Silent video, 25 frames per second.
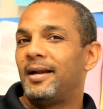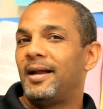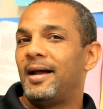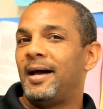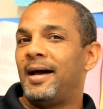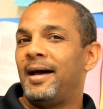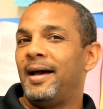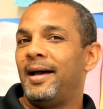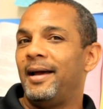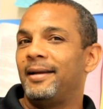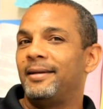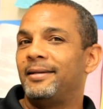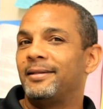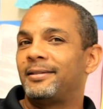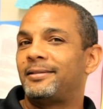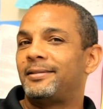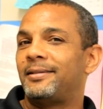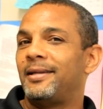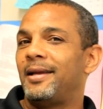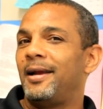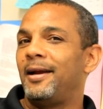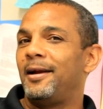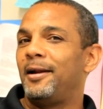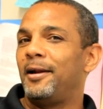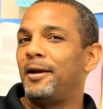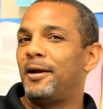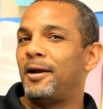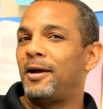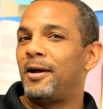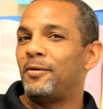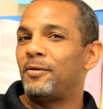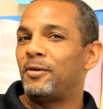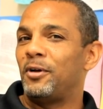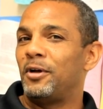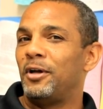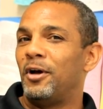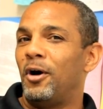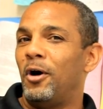I had to stay there
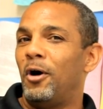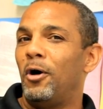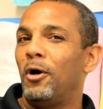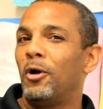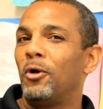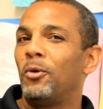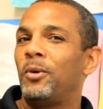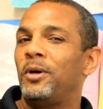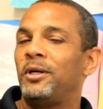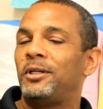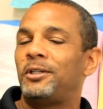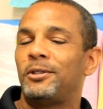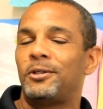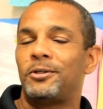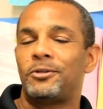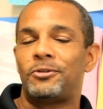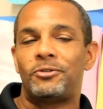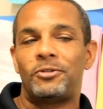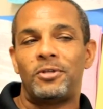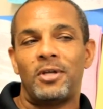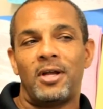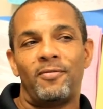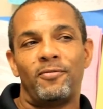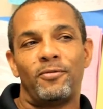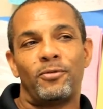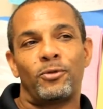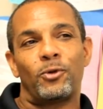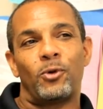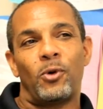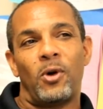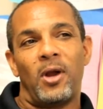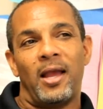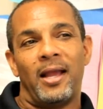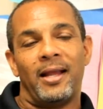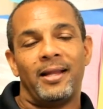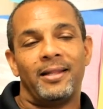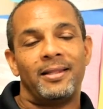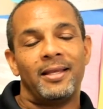all the way till the 7th
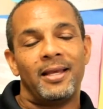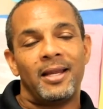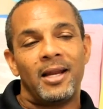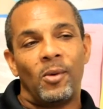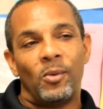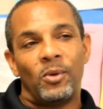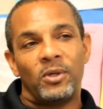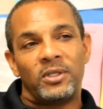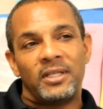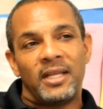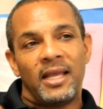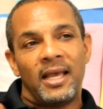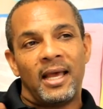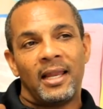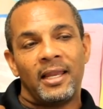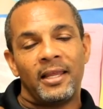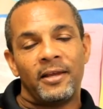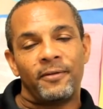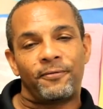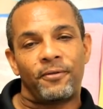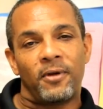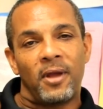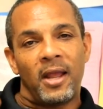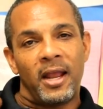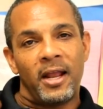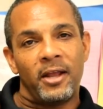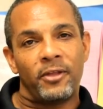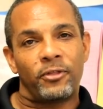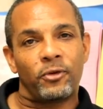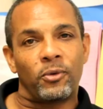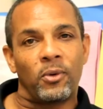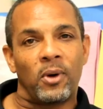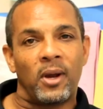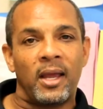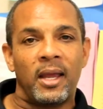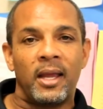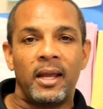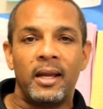grade. Then I went to LA for 8th
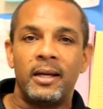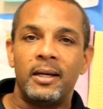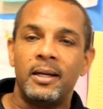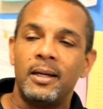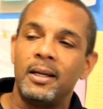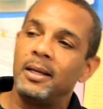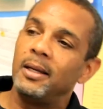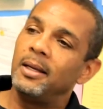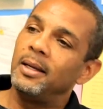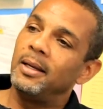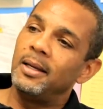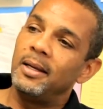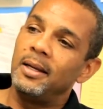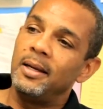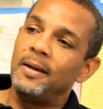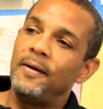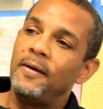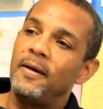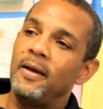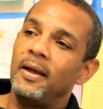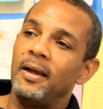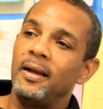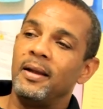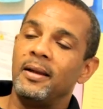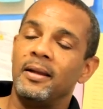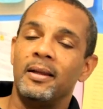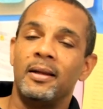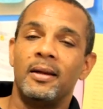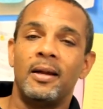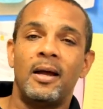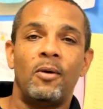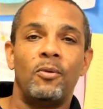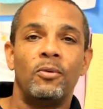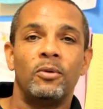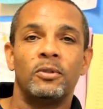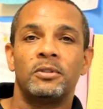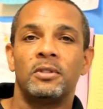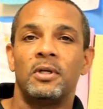grade. And then I
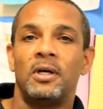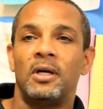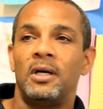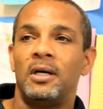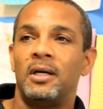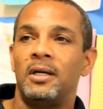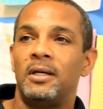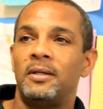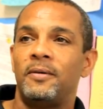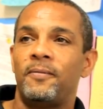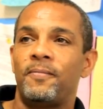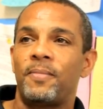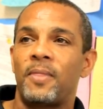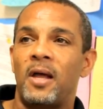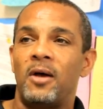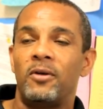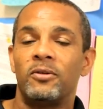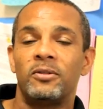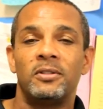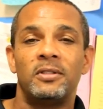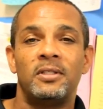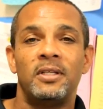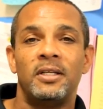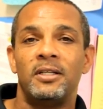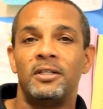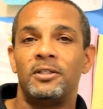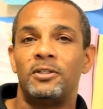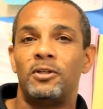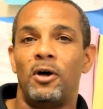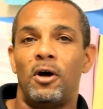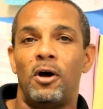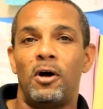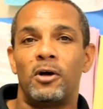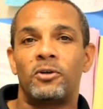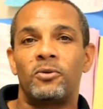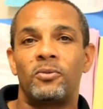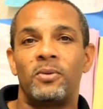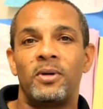was a Dean of
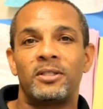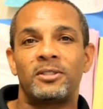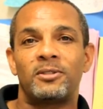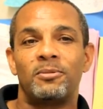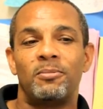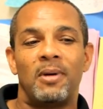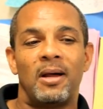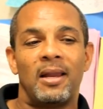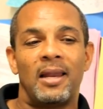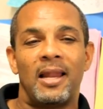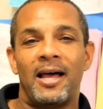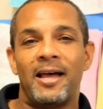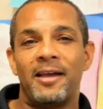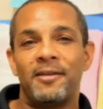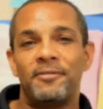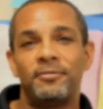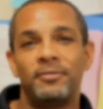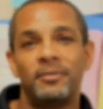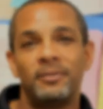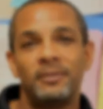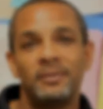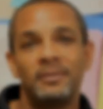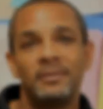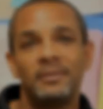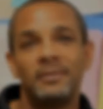Dog the rest of my life.